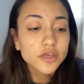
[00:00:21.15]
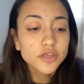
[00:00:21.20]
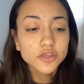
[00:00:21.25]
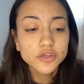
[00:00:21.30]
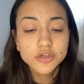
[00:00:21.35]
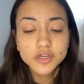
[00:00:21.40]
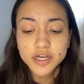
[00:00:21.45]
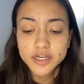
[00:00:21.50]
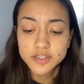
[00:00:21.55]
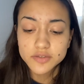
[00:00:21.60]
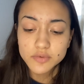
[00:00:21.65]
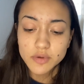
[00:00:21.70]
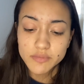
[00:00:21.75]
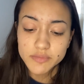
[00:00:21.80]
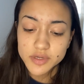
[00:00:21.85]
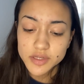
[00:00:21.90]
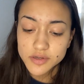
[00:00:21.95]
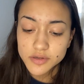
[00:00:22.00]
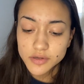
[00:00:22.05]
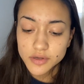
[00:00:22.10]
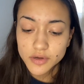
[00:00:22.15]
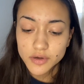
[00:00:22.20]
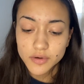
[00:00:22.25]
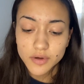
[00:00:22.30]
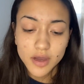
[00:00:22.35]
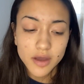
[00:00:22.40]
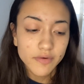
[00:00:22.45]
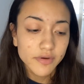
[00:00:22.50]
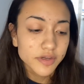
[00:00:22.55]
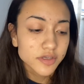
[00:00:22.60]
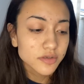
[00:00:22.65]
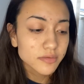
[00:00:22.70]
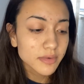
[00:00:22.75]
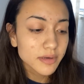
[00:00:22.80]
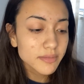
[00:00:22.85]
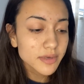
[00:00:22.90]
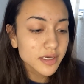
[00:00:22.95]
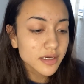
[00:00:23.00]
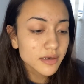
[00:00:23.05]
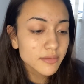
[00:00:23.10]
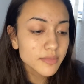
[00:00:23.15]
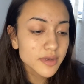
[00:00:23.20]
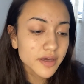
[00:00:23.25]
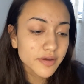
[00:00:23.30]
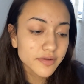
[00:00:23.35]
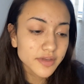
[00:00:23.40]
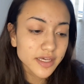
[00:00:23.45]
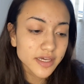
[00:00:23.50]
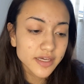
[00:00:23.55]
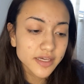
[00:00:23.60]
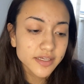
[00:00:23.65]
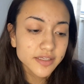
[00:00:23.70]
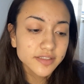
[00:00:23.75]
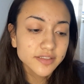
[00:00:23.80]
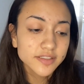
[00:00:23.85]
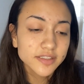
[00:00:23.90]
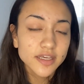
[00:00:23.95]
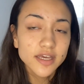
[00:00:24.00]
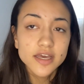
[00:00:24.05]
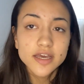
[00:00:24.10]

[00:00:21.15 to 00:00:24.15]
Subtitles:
you guys want me to know how I do my makeup nowadays.